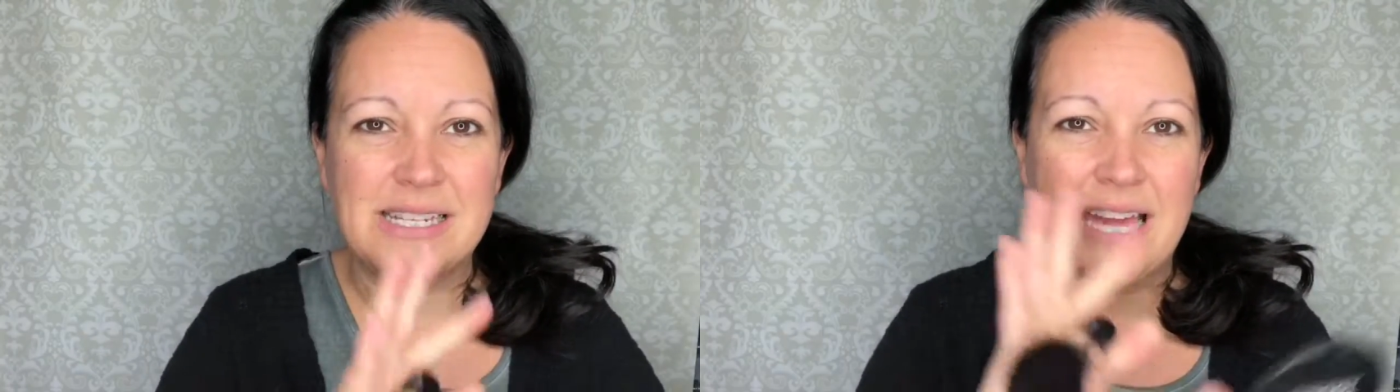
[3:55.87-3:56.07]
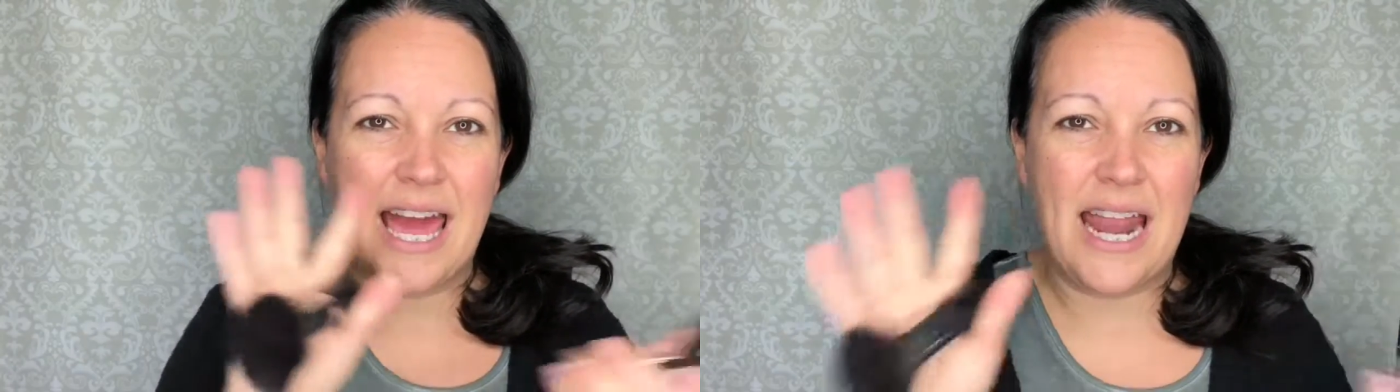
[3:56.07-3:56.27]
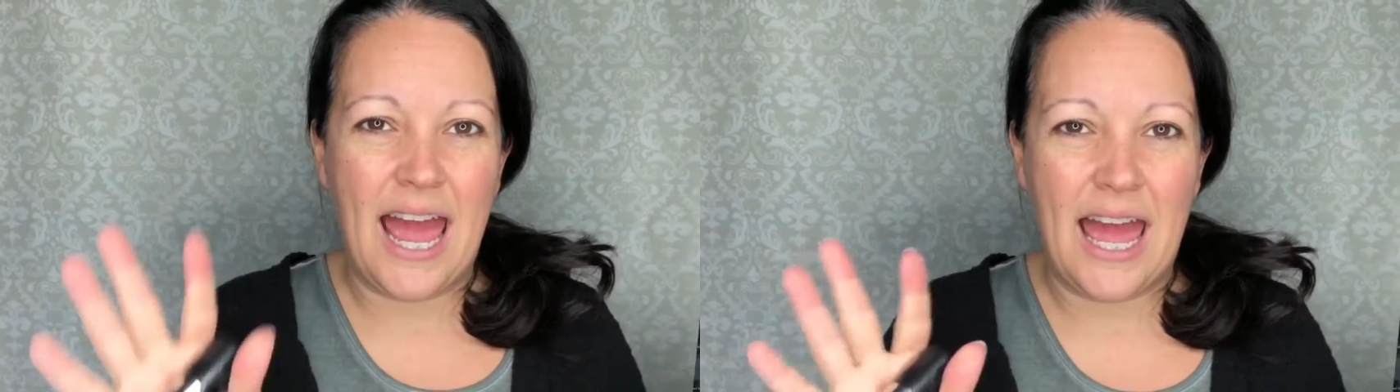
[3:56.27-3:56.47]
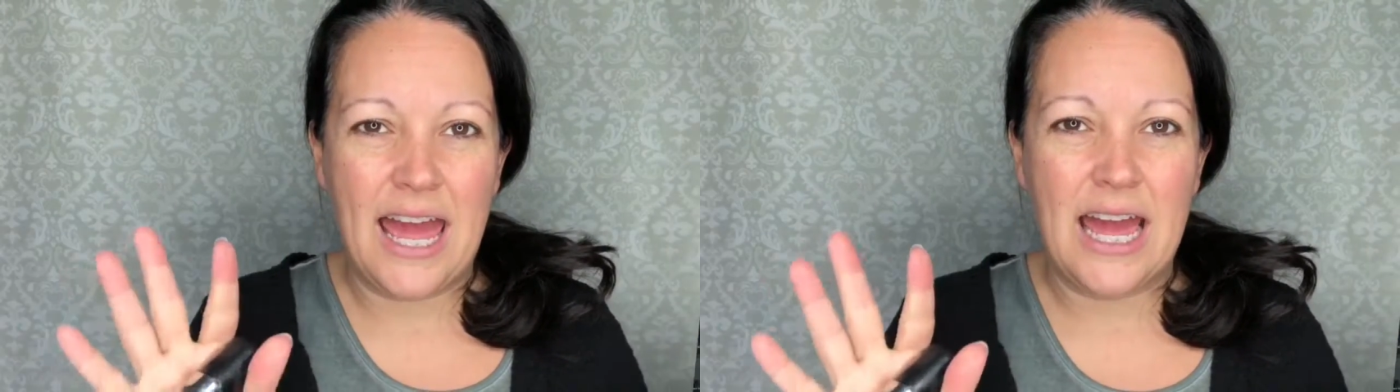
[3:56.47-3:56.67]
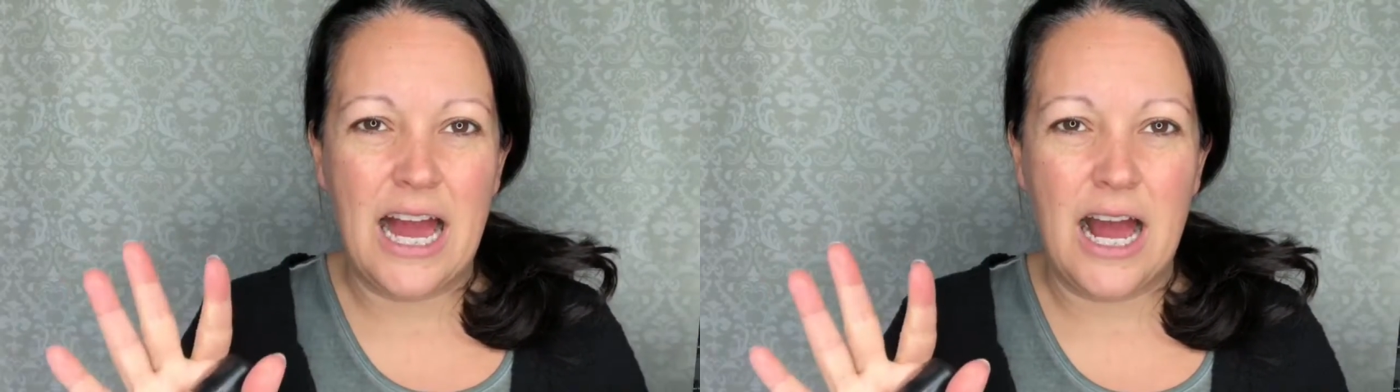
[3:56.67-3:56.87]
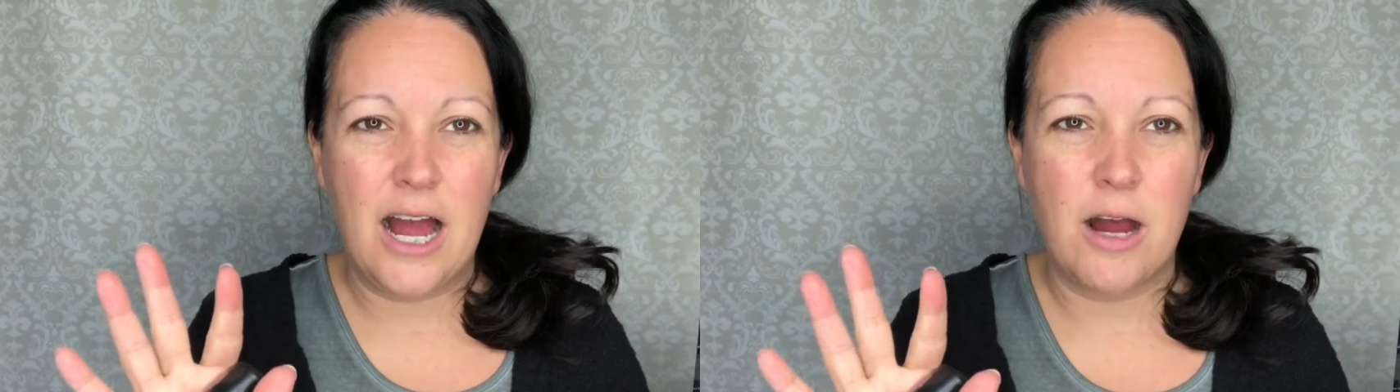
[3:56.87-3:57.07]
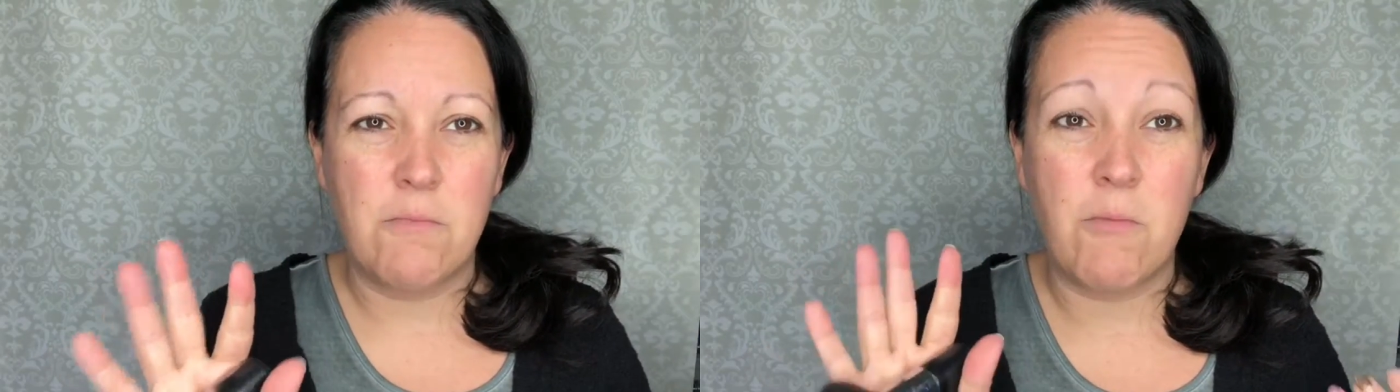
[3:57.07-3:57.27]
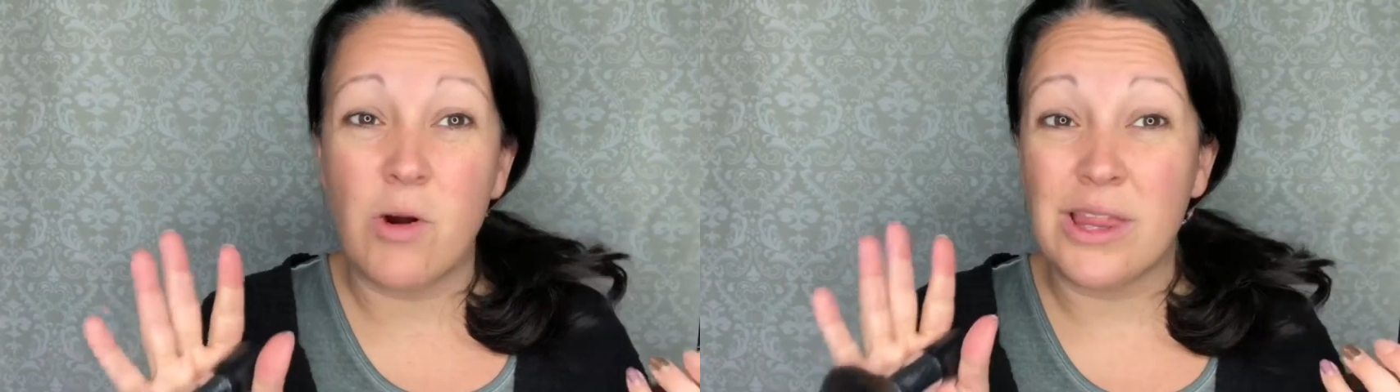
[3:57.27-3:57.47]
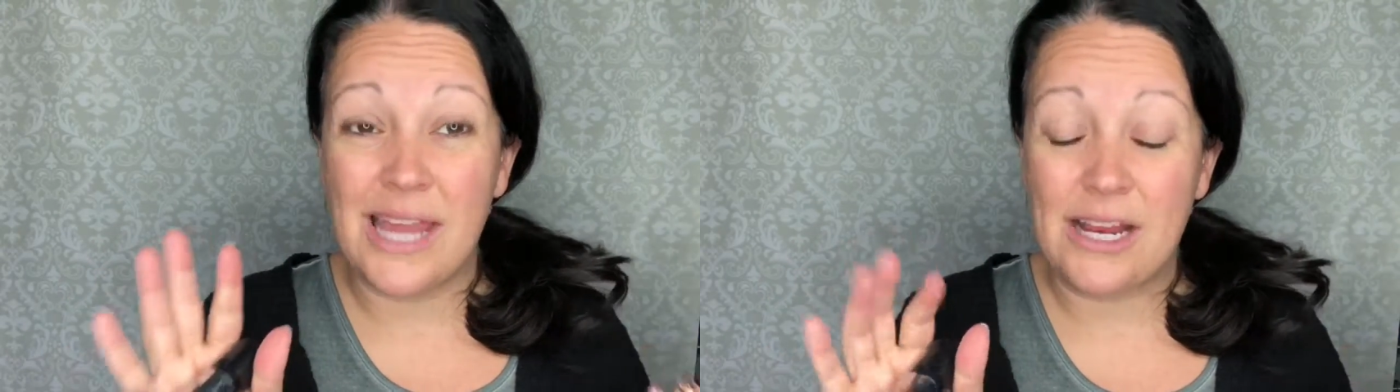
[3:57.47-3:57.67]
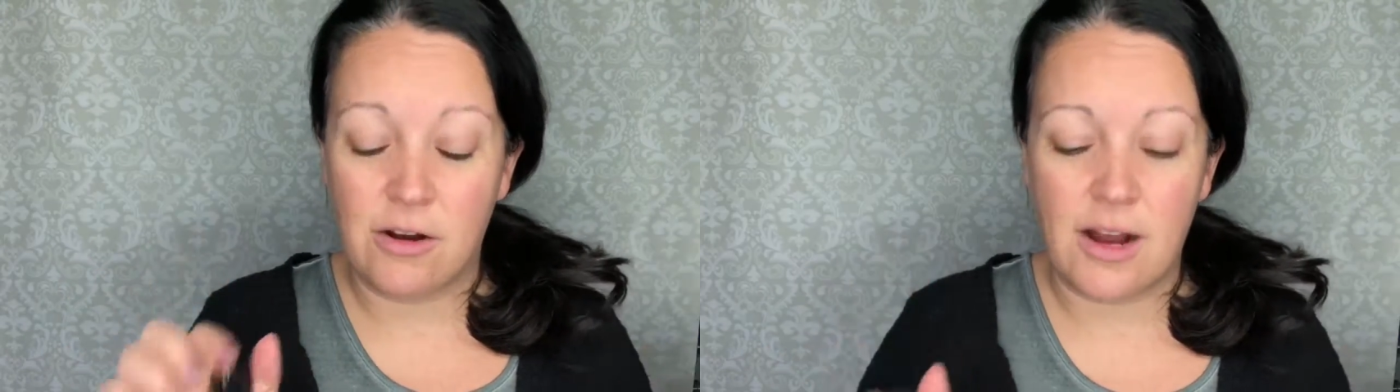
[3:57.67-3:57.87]
to get a more
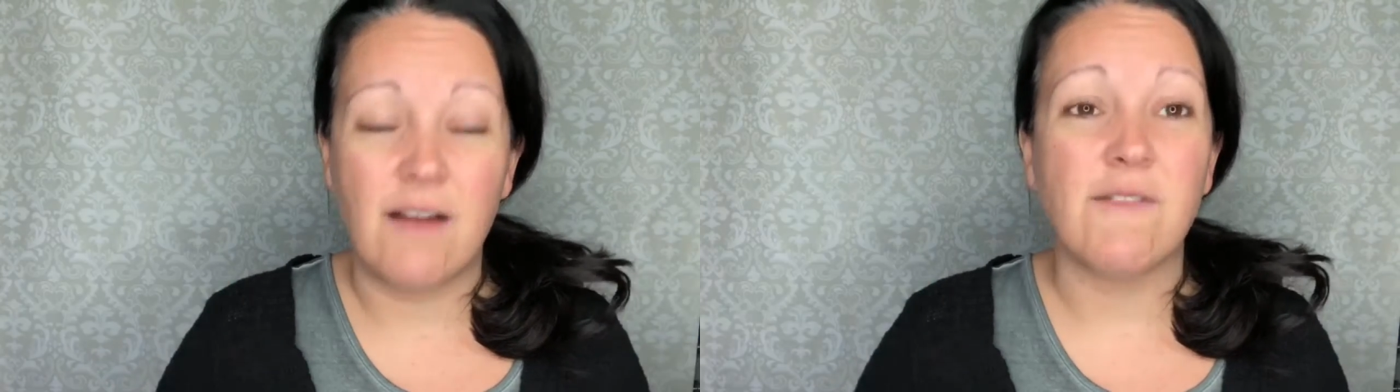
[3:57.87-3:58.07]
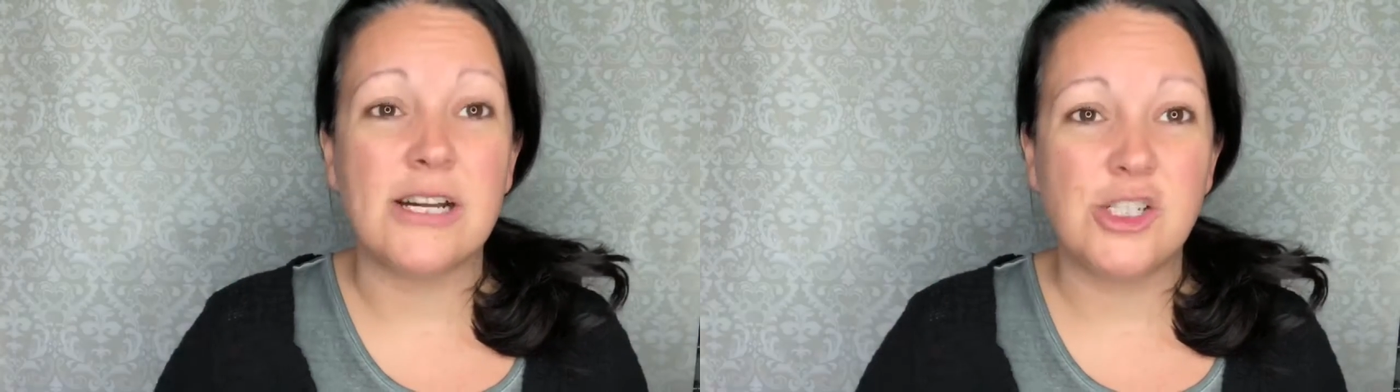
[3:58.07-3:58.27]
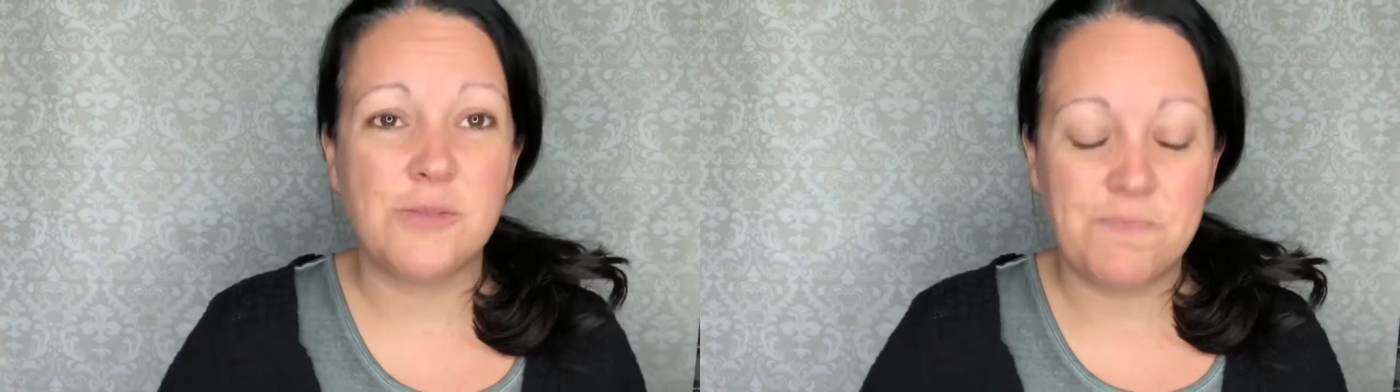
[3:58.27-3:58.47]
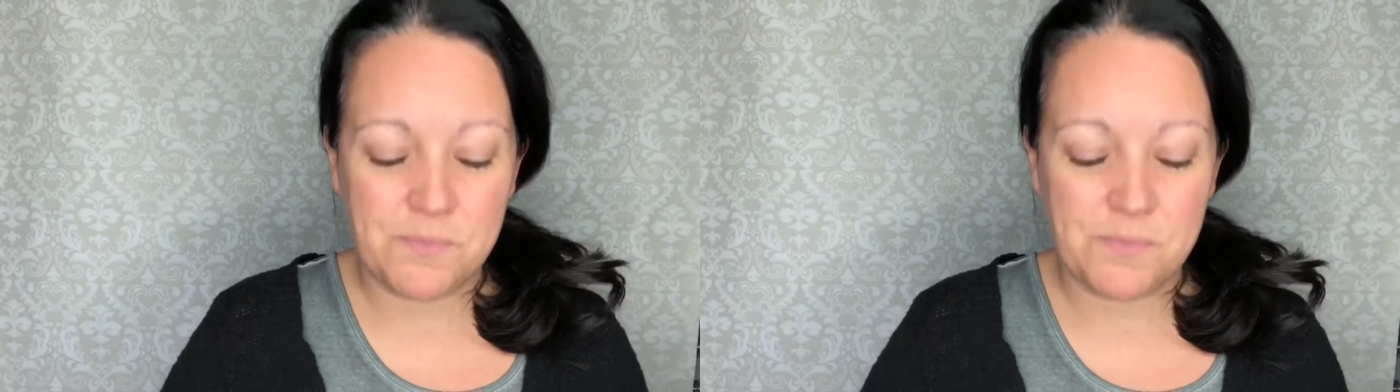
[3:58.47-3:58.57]
lighter coverage.